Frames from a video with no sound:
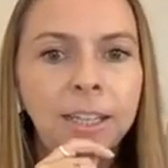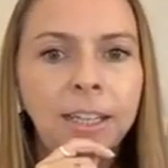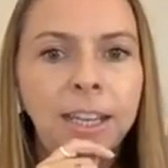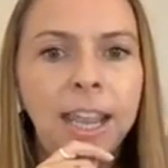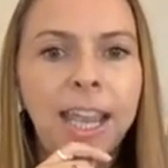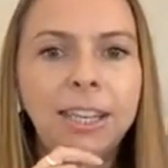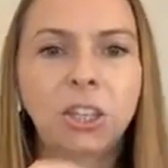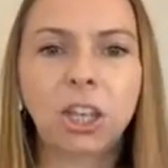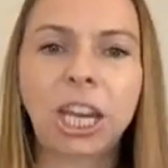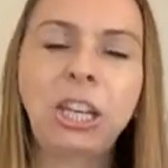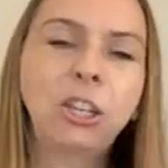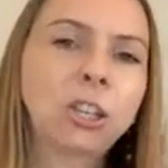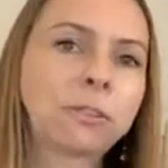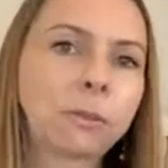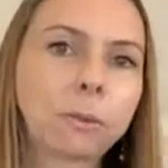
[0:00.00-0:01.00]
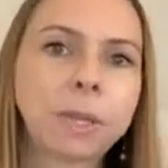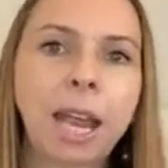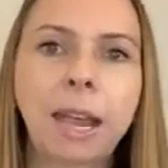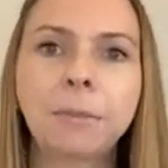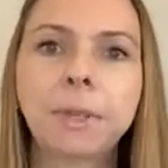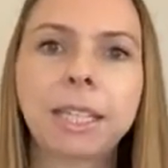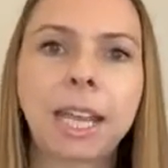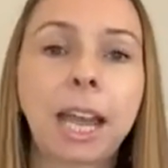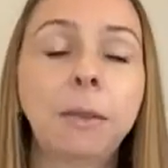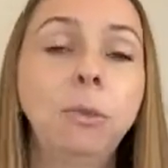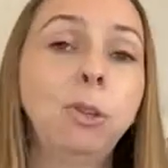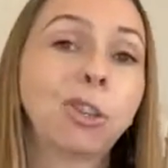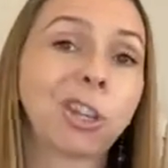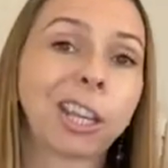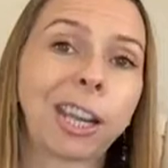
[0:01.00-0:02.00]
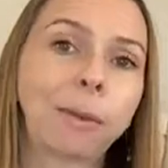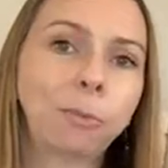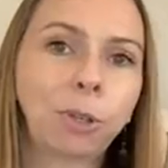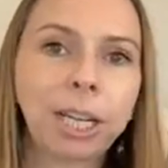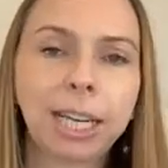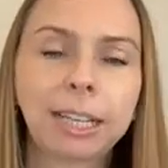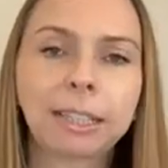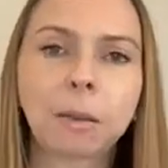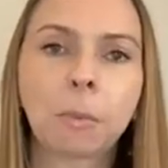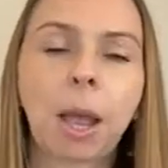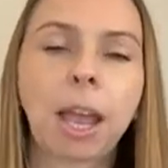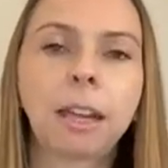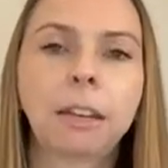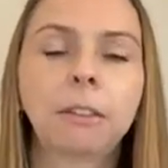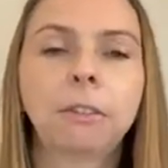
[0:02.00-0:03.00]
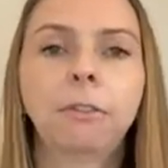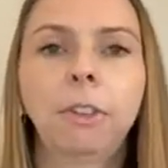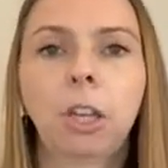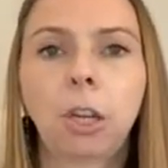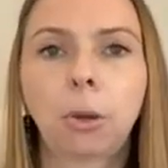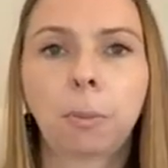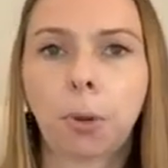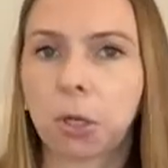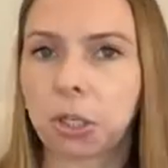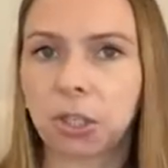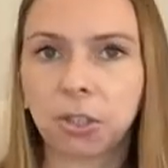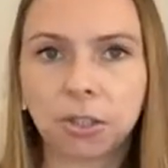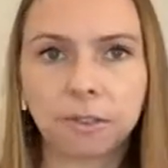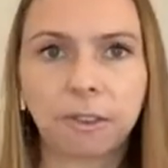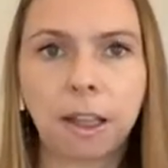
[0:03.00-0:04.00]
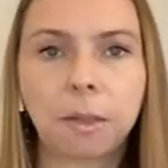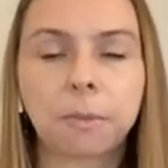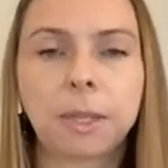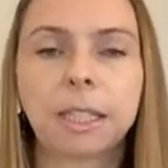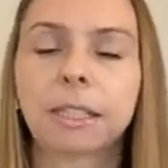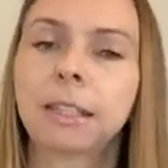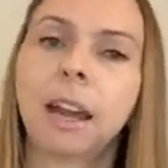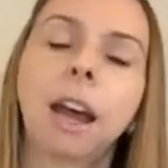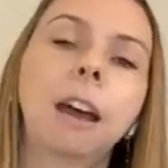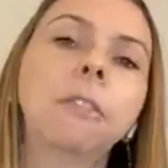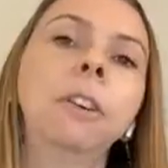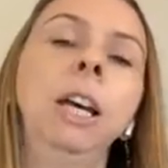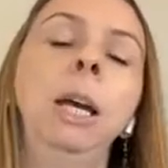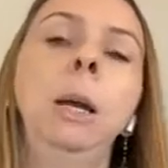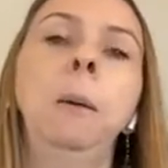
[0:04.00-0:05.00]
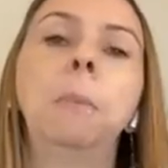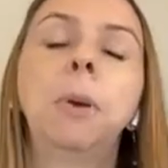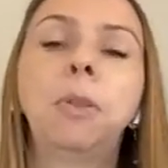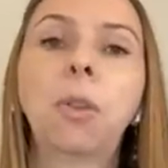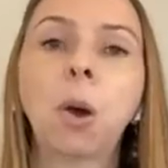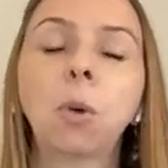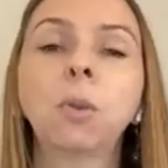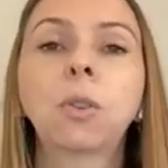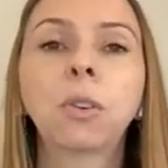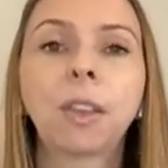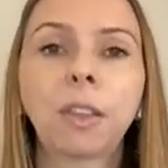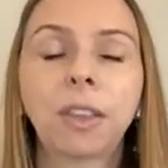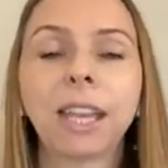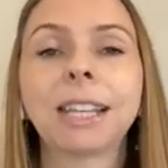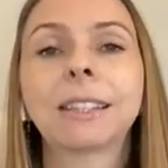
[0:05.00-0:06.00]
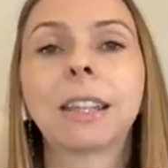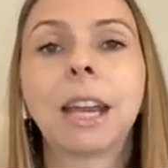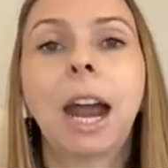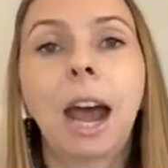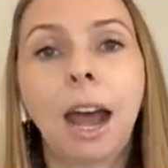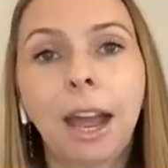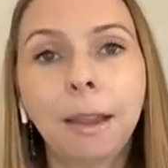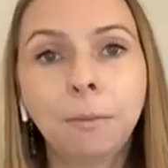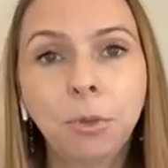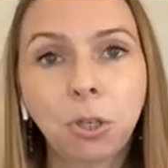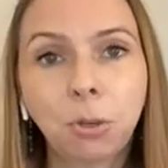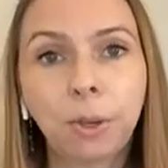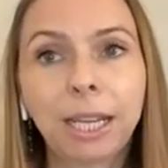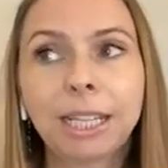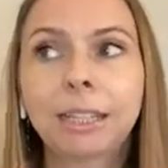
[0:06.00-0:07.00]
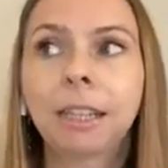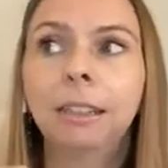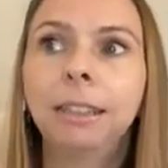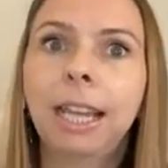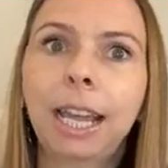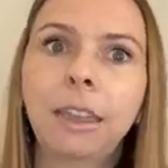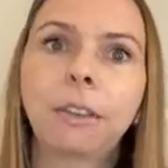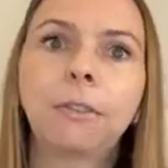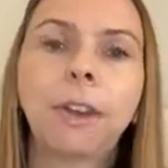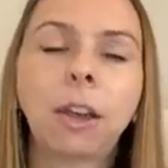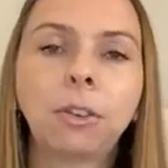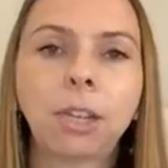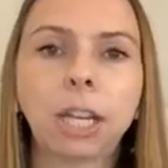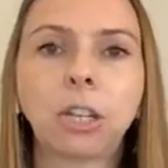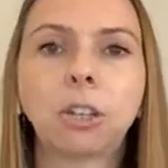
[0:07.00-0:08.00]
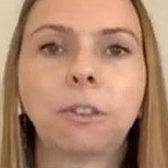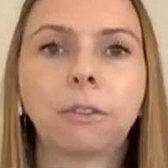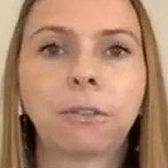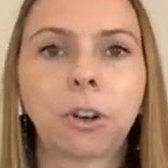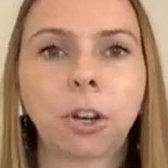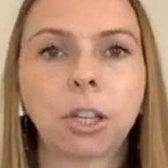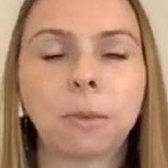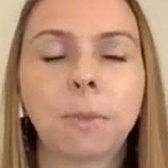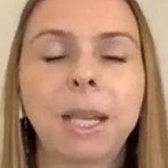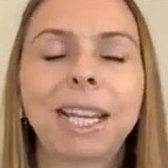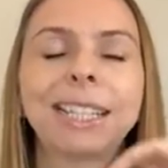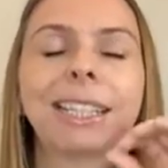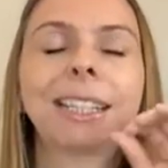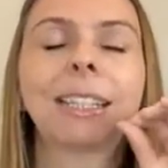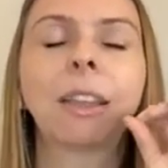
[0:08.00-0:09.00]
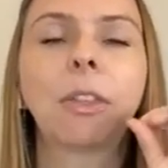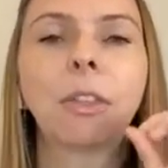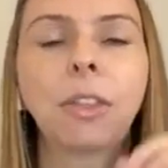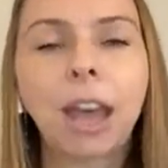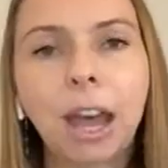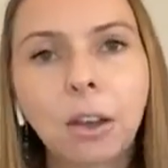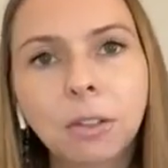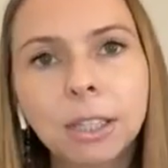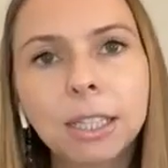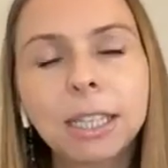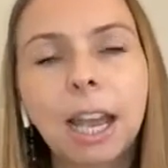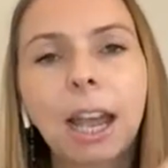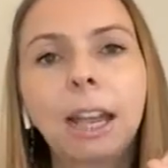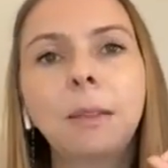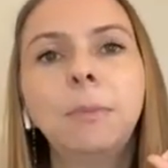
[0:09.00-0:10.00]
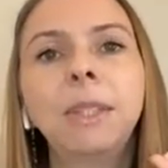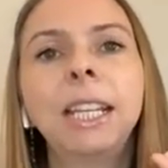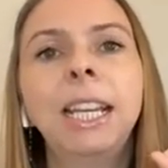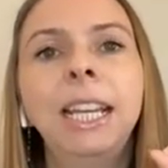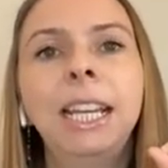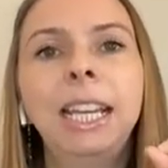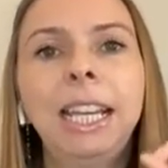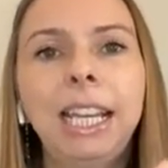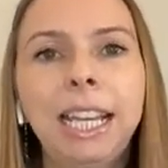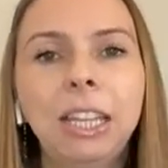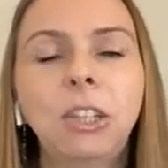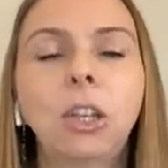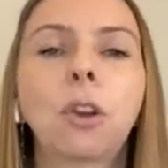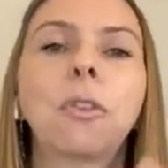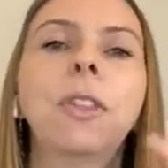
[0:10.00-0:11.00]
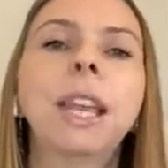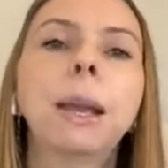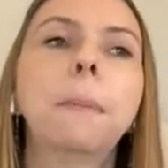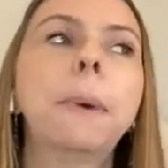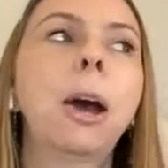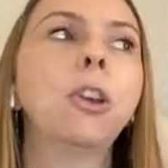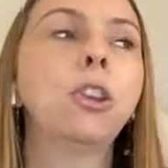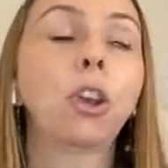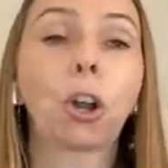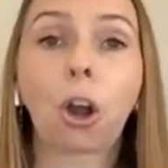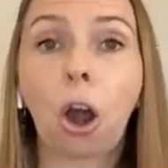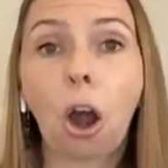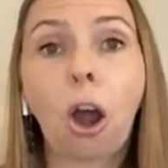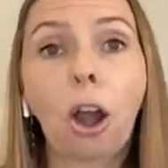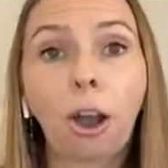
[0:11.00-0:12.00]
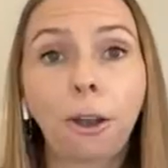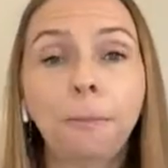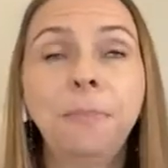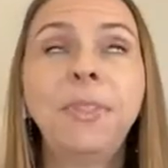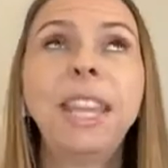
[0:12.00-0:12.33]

It changes from time to time. Usually I'm reading some kind of, personal development stuff, but those are the things that I'm doing to lay the foundation first, because it's 1,000 times easier. Think about your car.